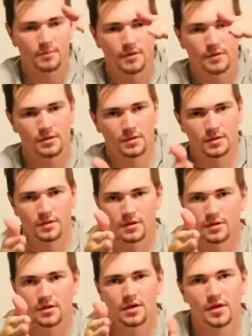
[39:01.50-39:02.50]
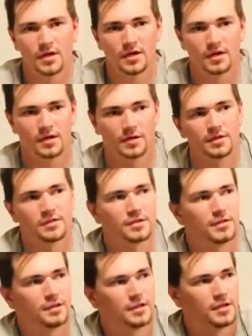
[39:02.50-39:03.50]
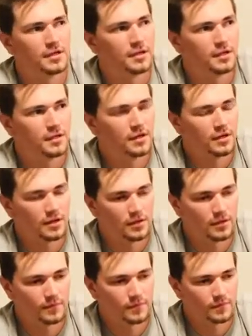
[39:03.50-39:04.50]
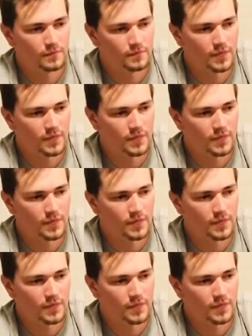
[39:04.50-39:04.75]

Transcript: big and um,